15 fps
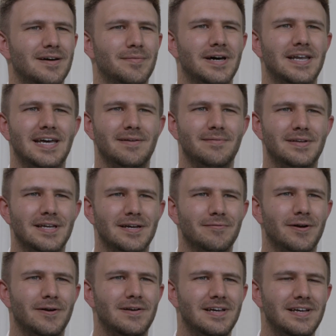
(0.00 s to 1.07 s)
My name's Nick
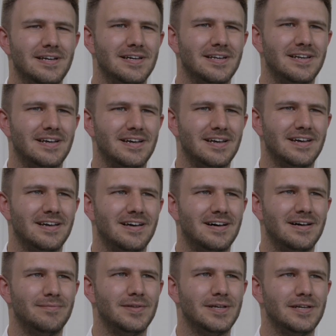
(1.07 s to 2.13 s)
Rowley and
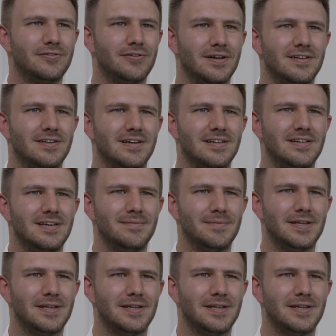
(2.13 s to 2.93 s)
I'm the Trust IT